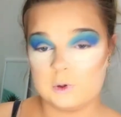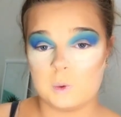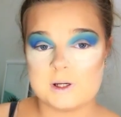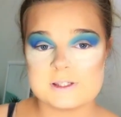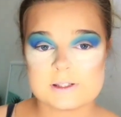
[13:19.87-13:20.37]

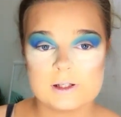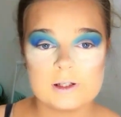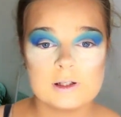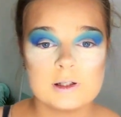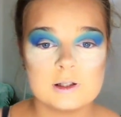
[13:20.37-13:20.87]
Nice.
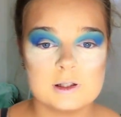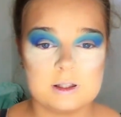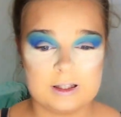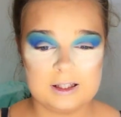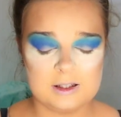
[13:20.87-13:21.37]

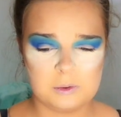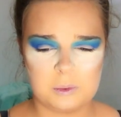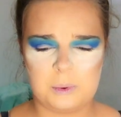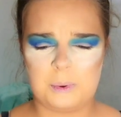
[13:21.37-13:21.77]
And then.